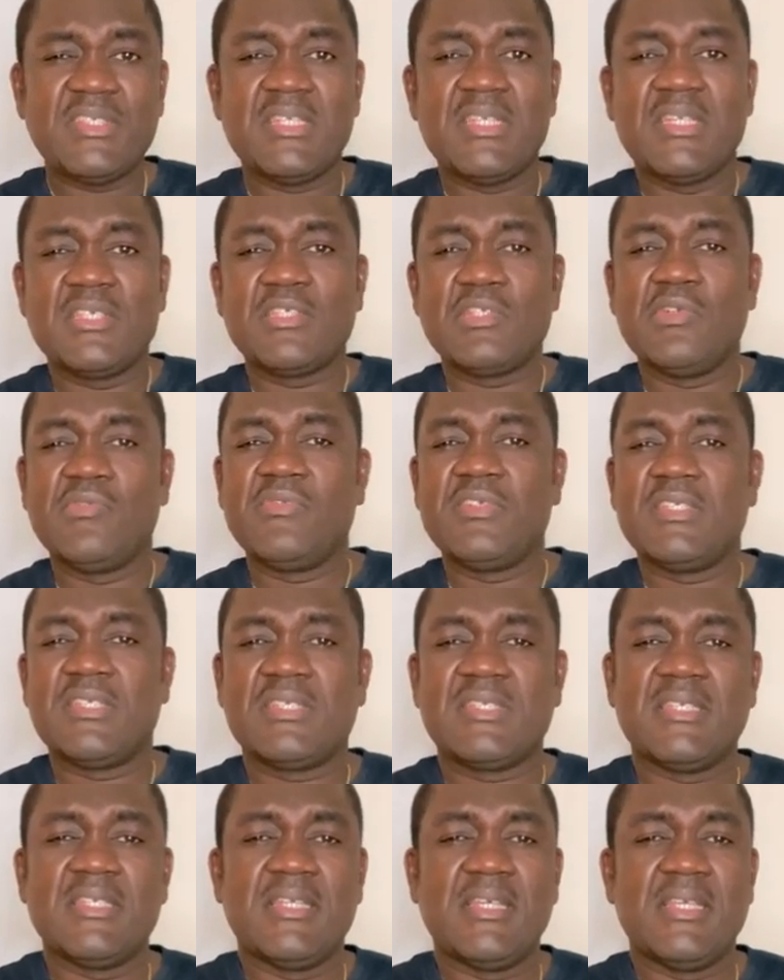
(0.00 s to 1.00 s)
National Visa
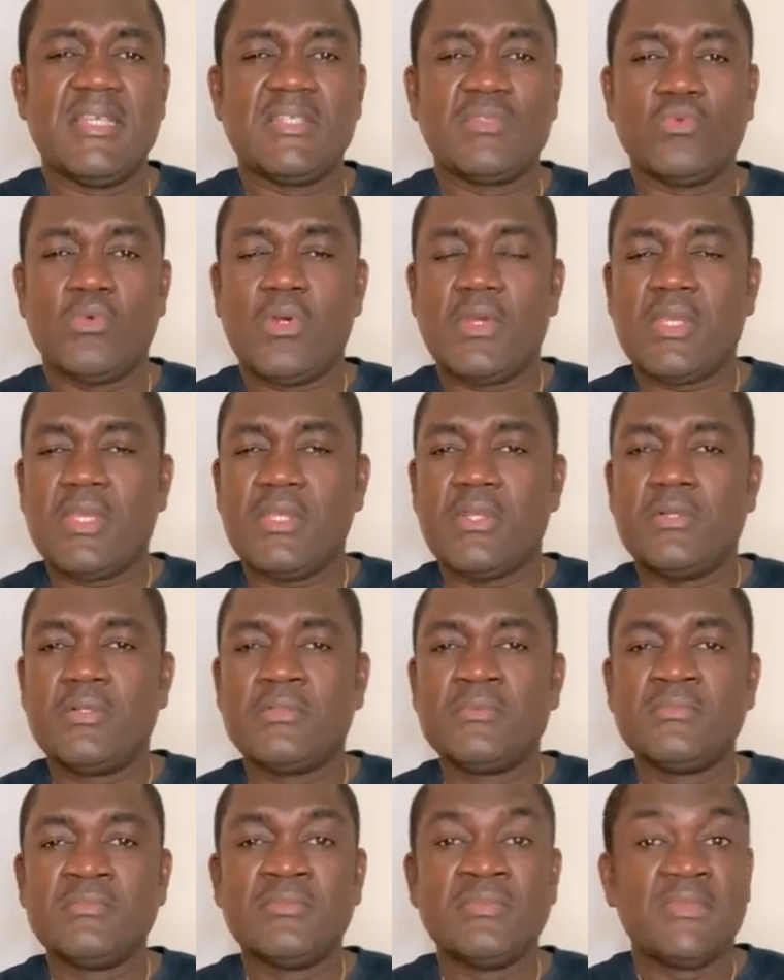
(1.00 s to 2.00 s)
Center is working on.
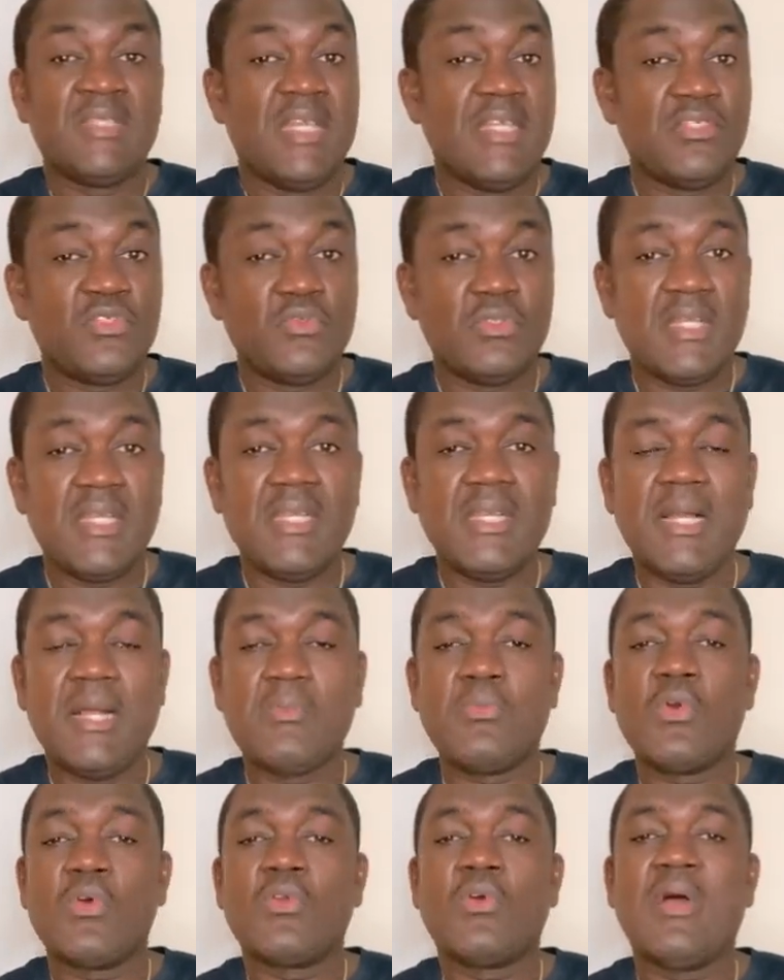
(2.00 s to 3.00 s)
And today
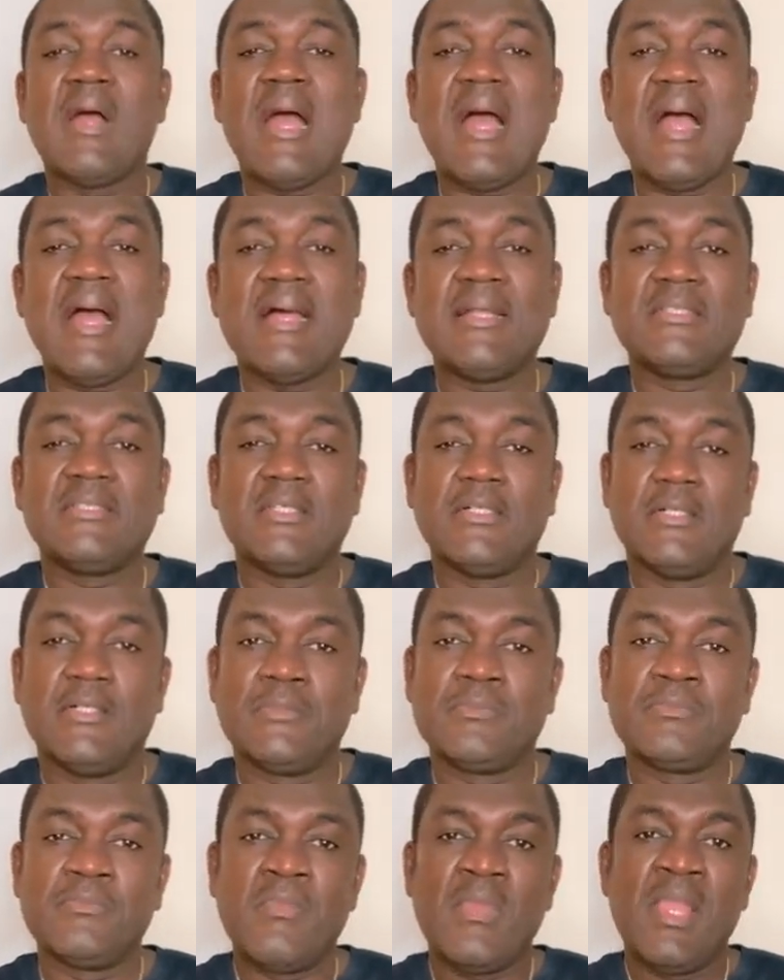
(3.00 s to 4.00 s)
I'm going to add
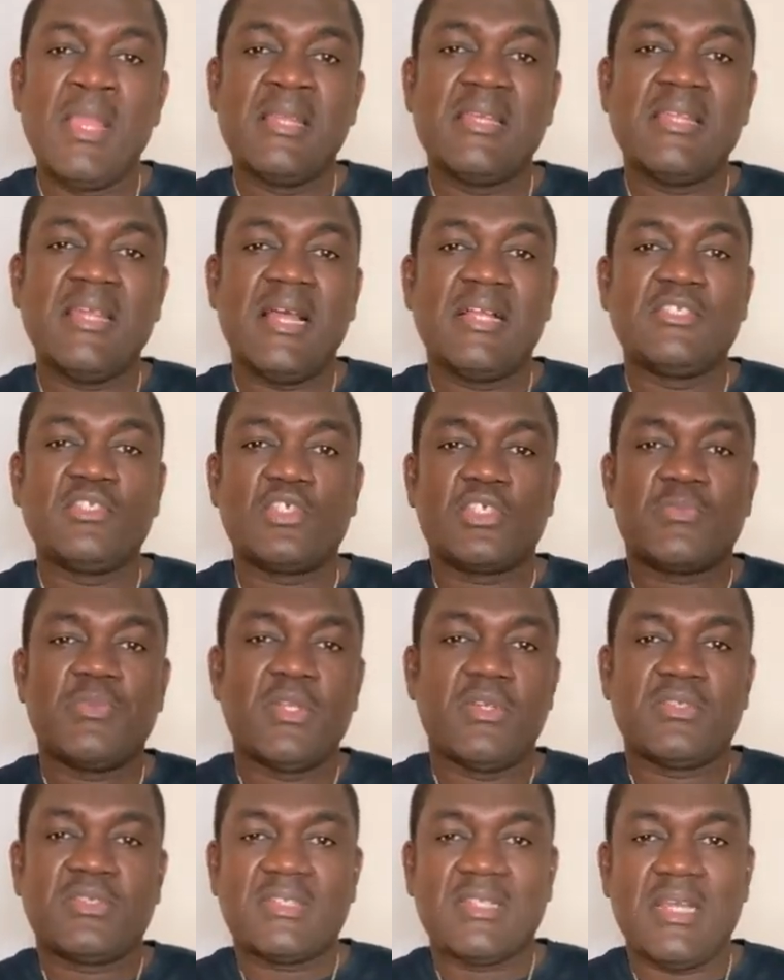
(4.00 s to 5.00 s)
the
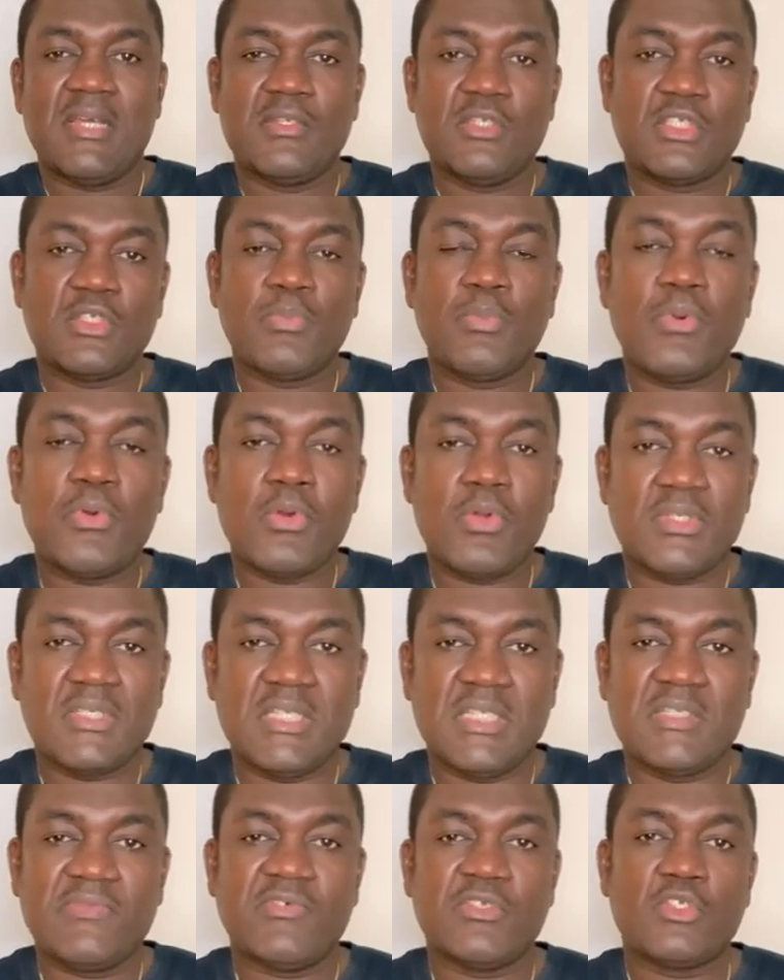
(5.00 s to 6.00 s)
adjustment of status
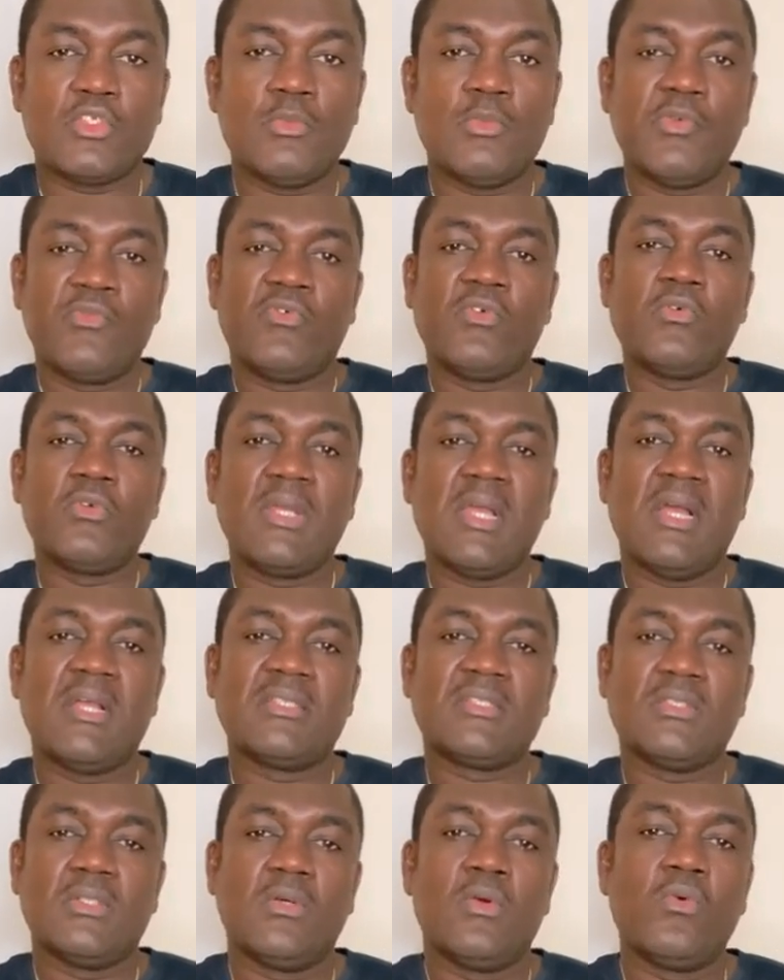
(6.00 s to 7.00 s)
process for some of you
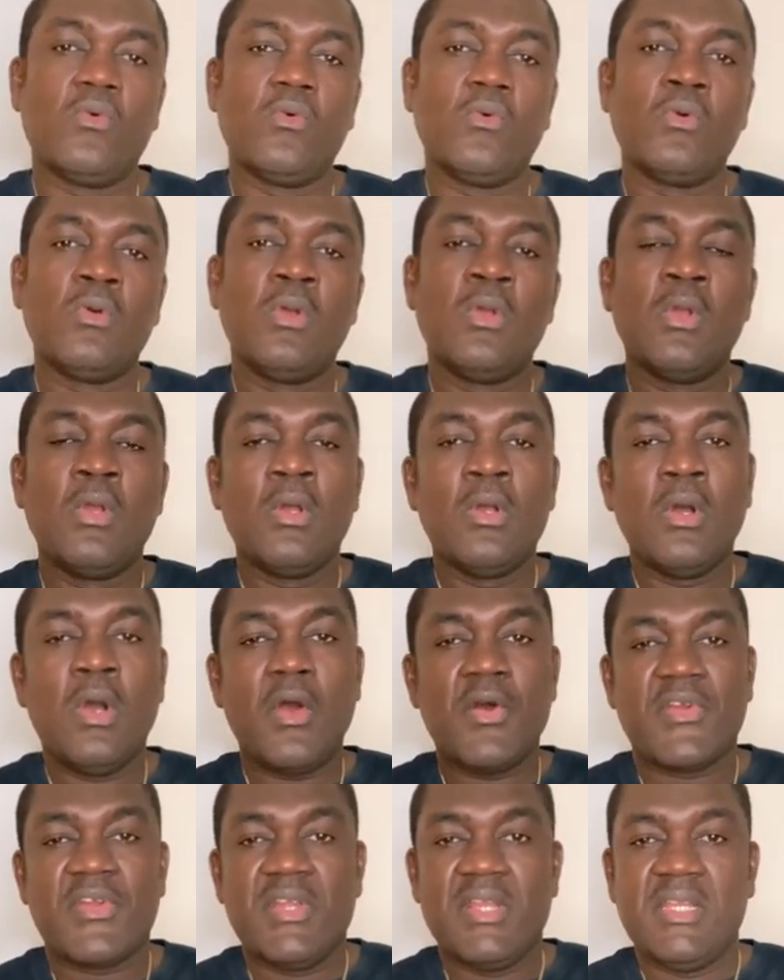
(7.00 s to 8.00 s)
guys who
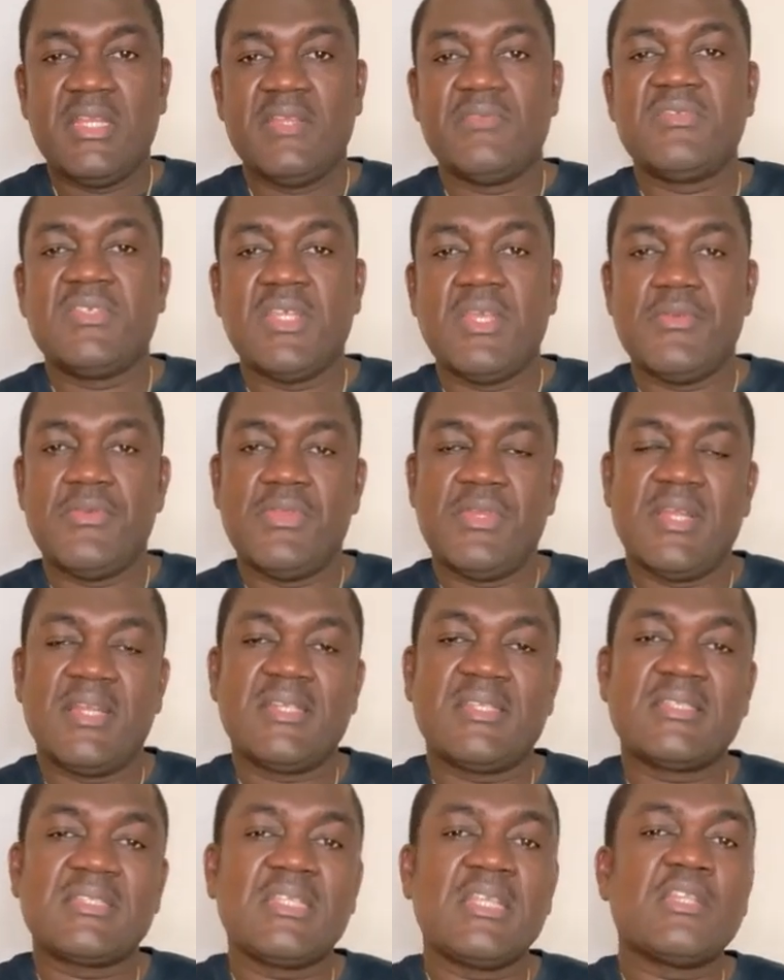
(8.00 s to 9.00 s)
already lives here in the
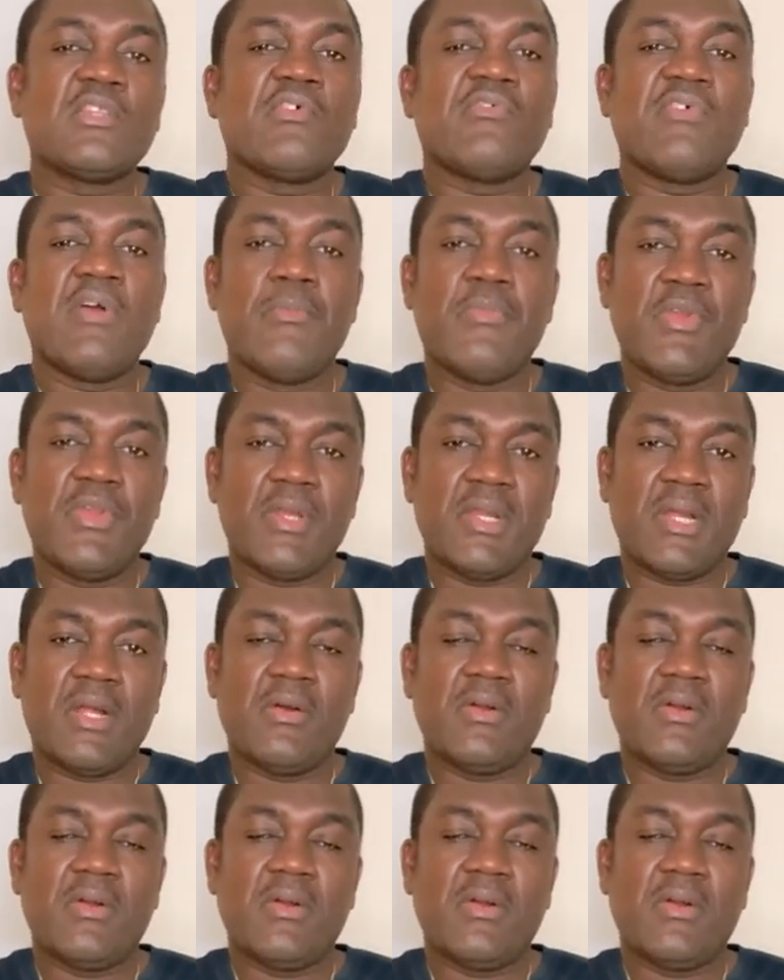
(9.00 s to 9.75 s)
United States of America.